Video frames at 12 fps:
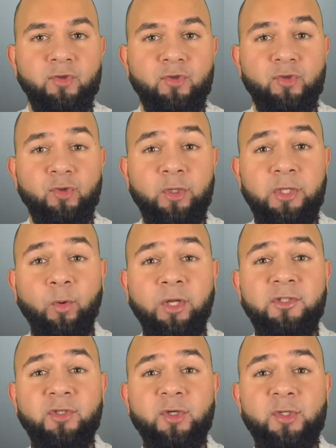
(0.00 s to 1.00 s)
So he
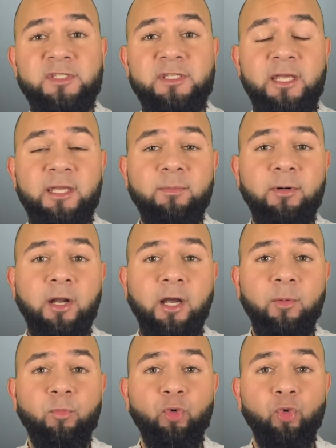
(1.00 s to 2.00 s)
went to his neighbor
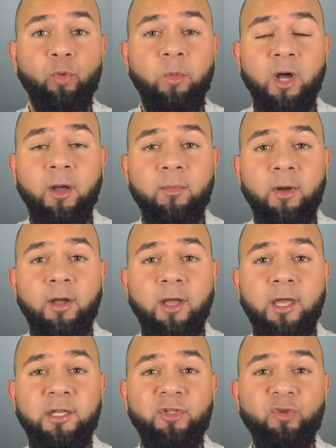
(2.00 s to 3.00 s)
Abu Lubaba
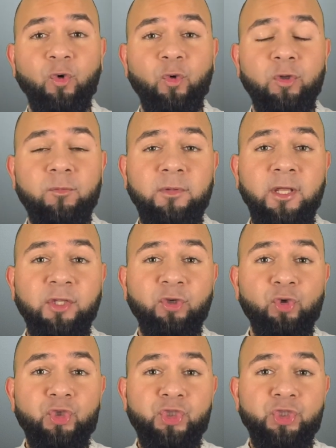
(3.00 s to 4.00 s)
and he told him that
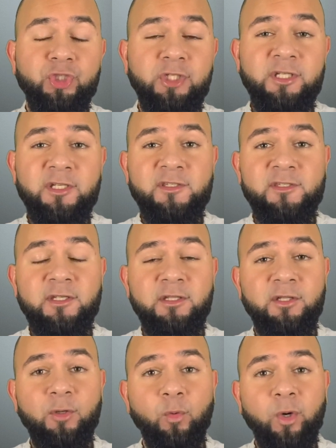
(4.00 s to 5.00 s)
your tree is
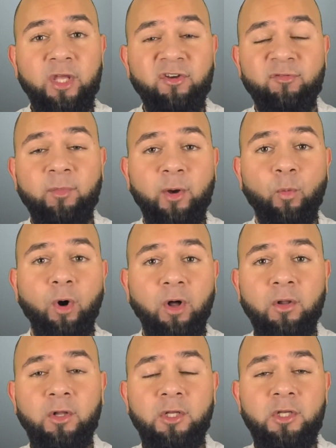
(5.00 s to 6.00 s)
in the way of my
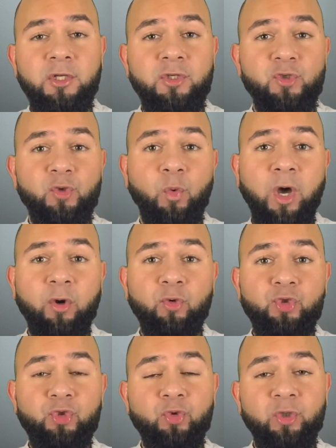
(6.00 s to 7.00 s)
wall. So why
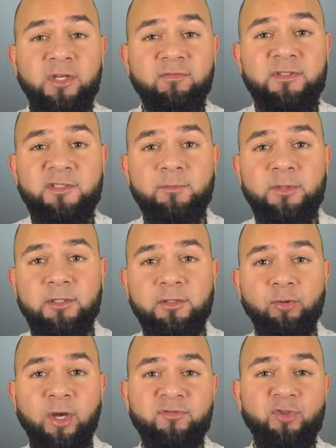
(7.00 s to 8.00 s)
don't you give it to me?
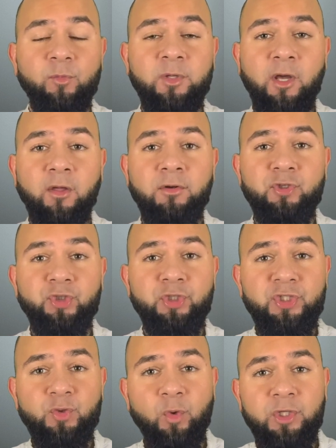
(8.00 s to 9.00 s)
You have so many other
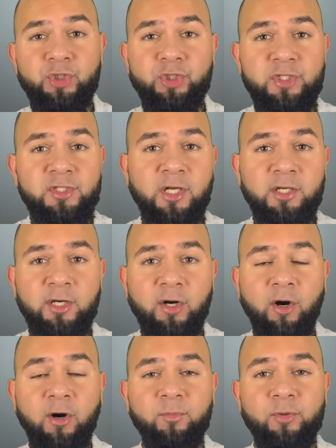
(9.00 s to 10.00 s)
trees. One tree is not going to
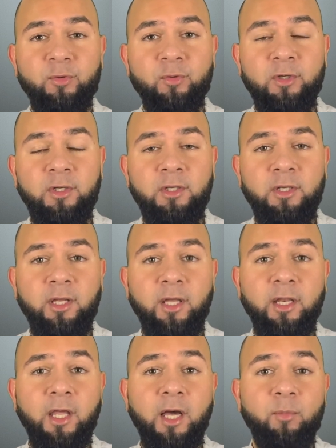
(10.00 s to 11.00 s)
harm you.
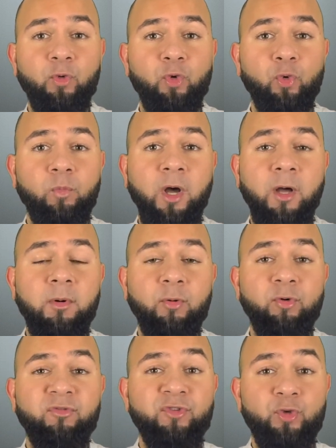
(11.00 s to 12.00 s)
And Abu Lubaba
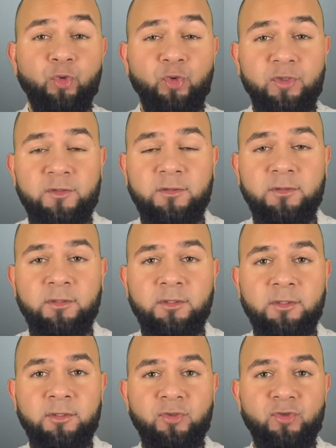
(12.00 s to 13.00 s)
refused.
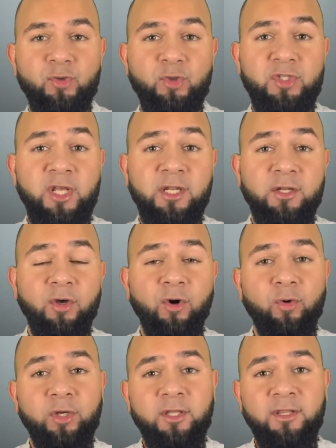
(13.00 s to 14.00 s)
So he said,
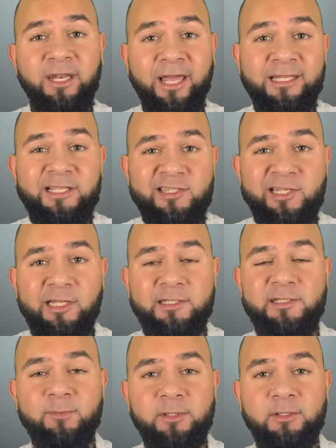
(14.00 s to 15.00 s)
okay, then at least sell it
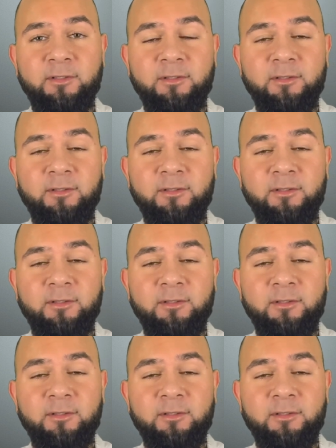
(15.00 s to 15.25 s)
to me.